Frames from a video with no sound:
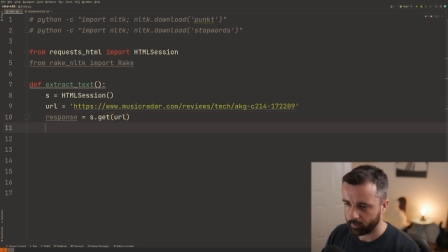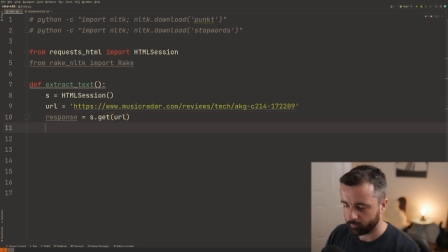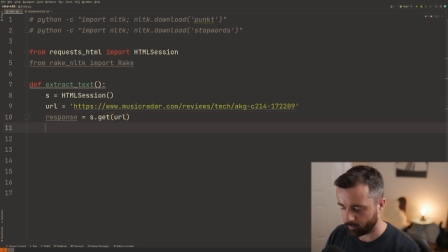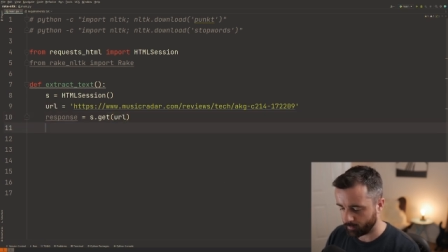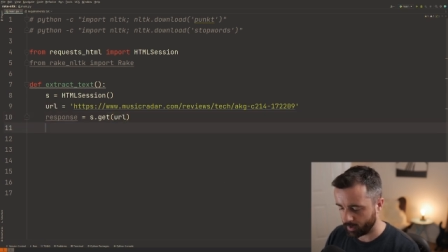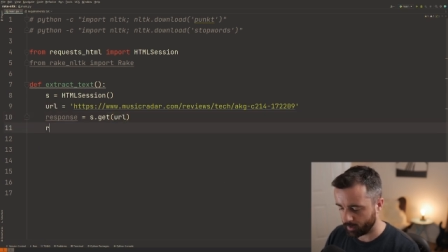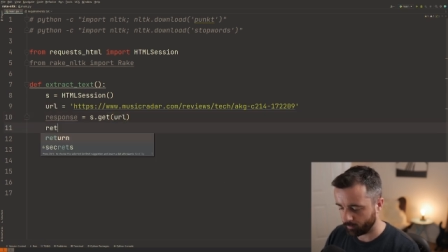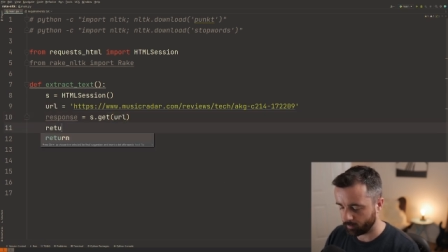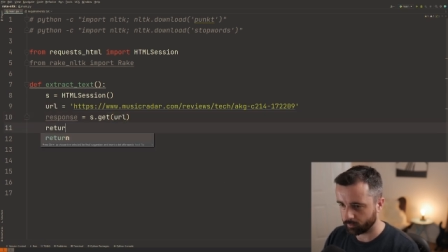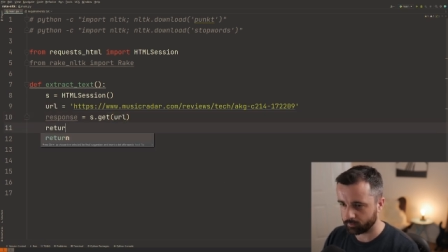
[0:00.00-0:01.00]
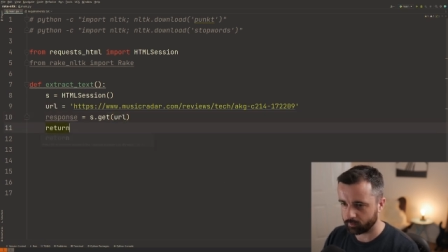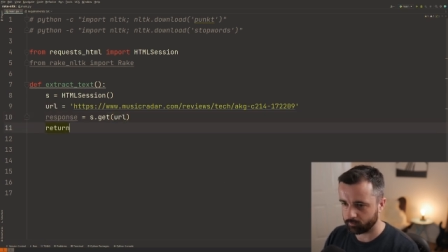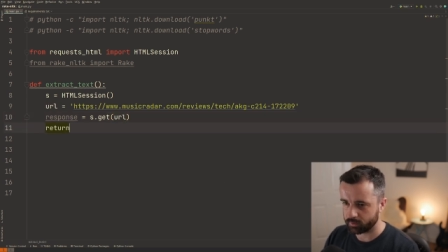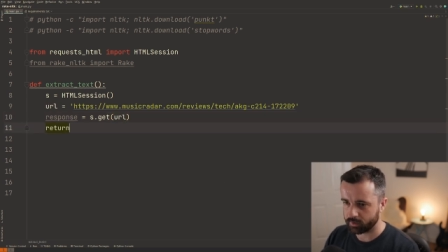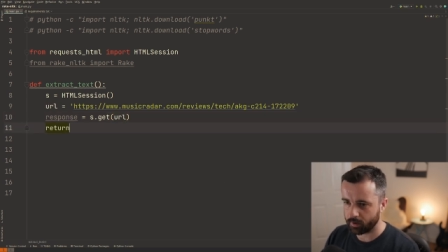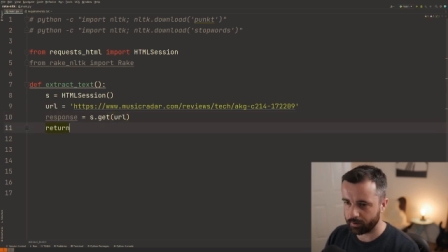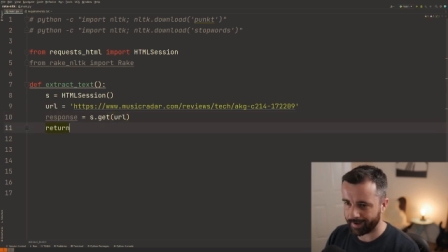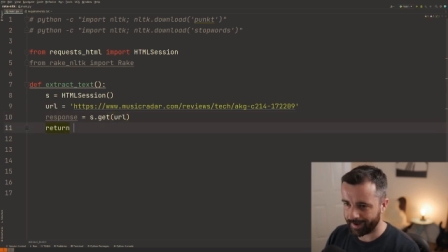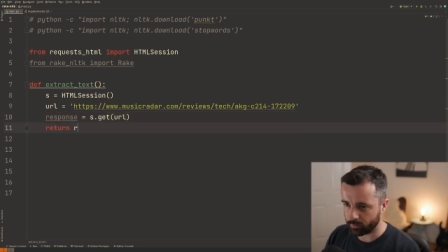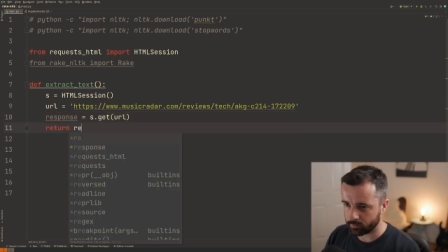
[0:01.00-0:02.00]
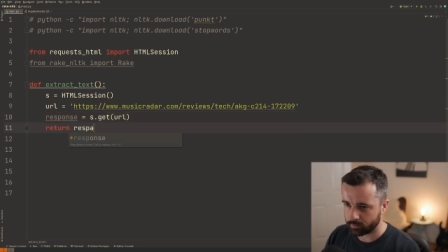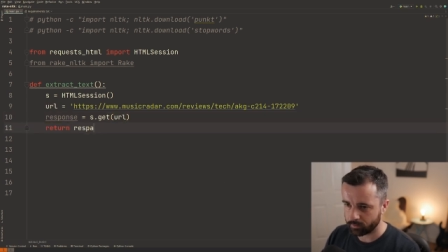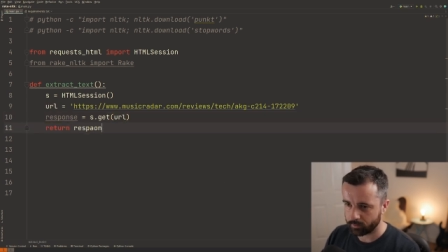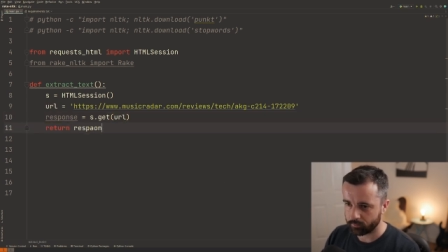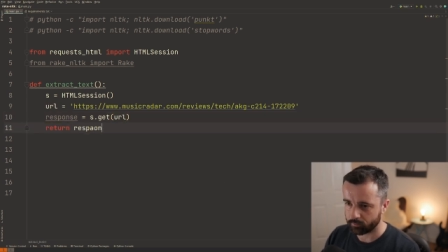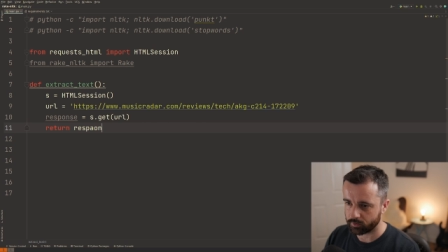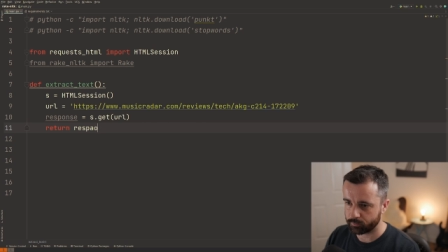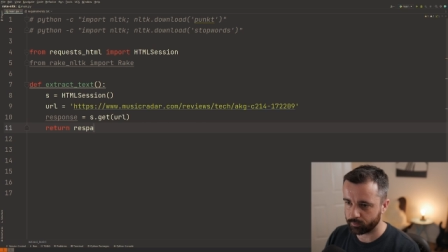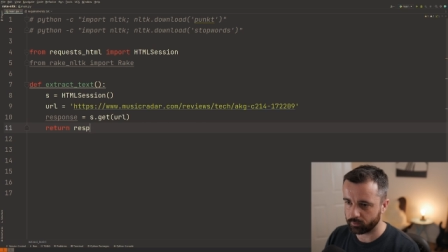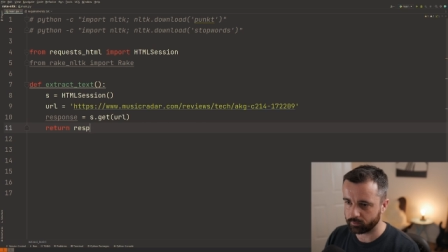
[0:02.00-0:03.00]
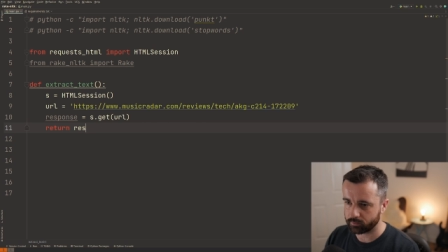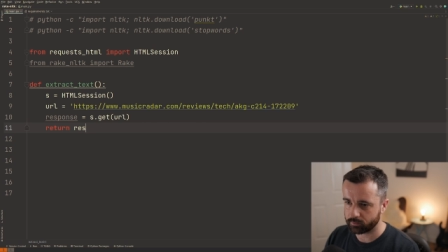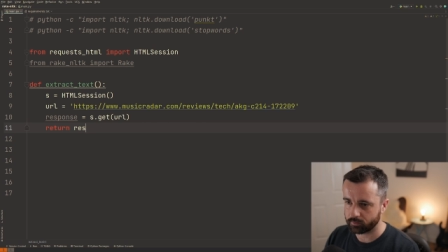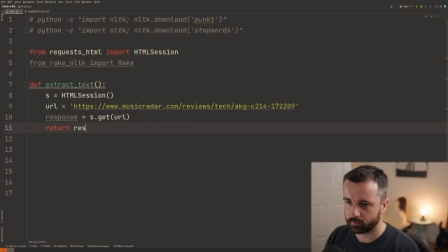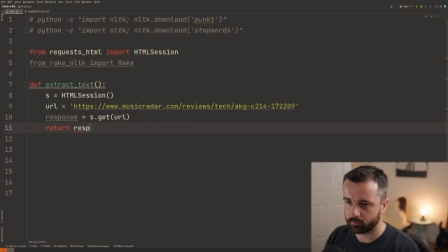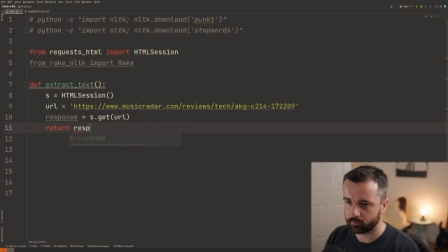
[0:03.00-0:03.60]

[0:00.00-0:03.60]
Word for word: From here, we want to return out response